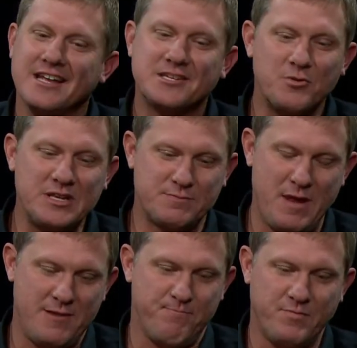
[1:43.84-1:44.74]
so we
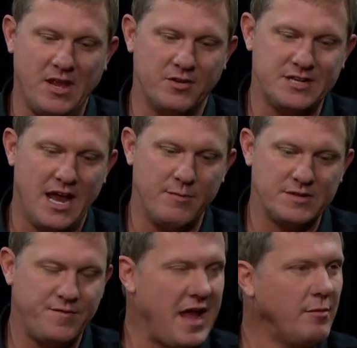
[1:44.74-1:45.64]
spent you know time
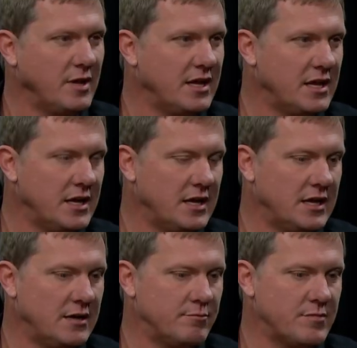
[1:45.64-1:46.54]
as family,
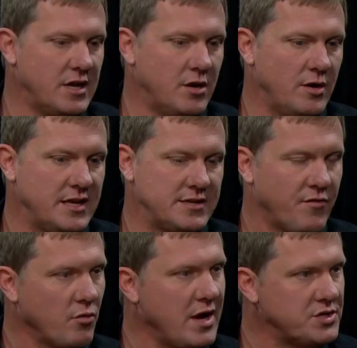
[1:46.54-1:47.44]
um, you know, at
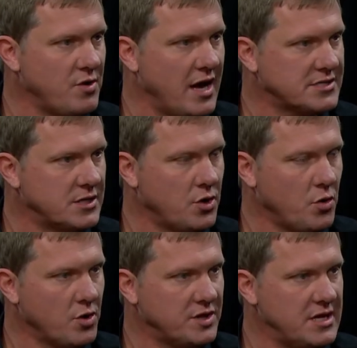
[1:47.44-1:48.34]
different racetracks in the
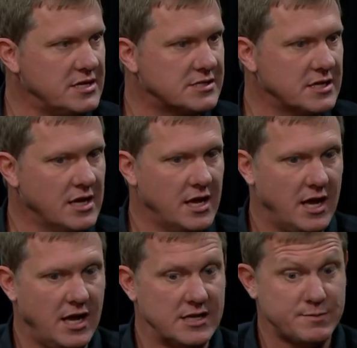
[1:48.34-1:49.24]
Northeast,
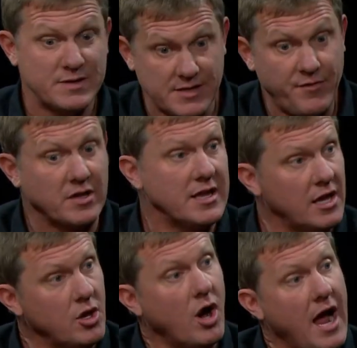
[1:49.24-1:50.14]
uh, specifically
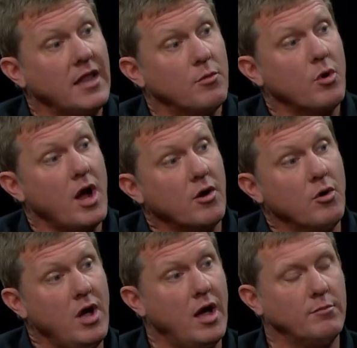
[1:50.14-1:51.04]
on Long Island where I
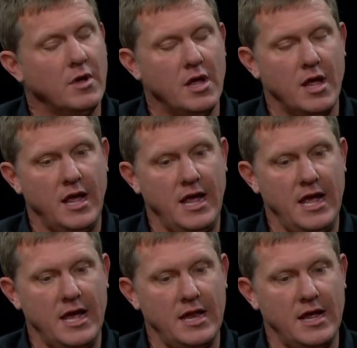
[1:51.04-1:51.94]
grew up
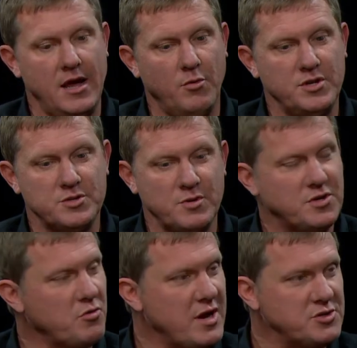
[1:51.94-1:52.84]
and uh, we just went
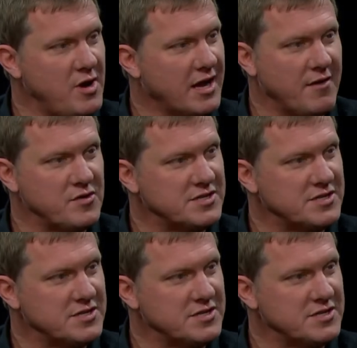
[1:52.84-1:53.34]
to the racetrack every